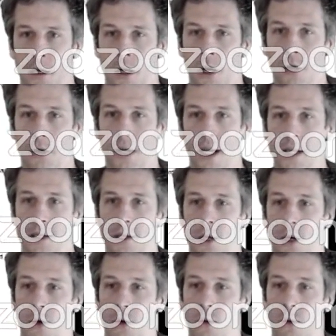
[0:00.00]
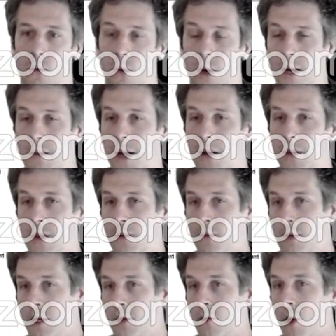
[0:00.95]
Okay, so what about the
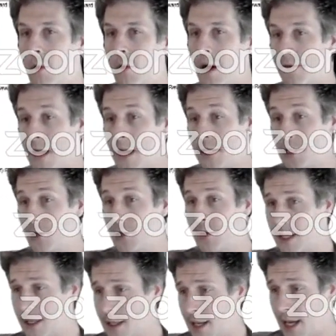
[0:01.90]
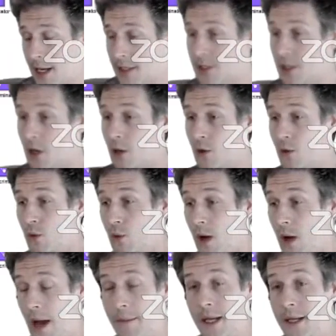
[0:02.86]
real robot fine-tuning case? So,
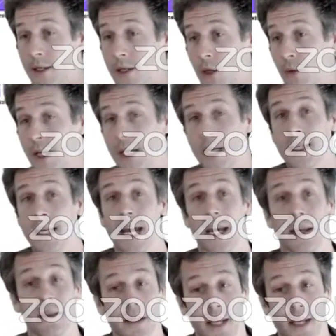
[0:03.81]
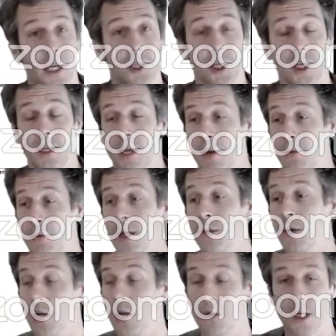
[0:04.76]
I mean, so we could take this agent and
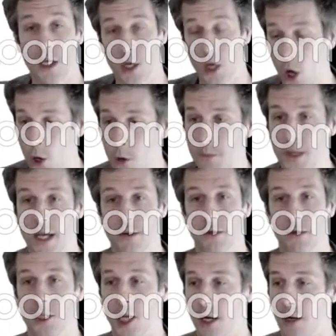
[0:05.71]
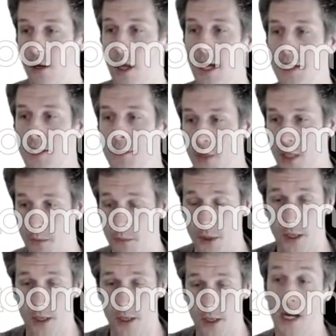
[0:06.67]
we could hope that it would generalize and we could
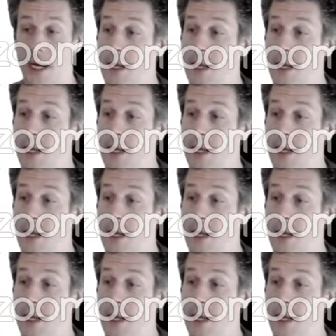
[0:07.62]
put it on.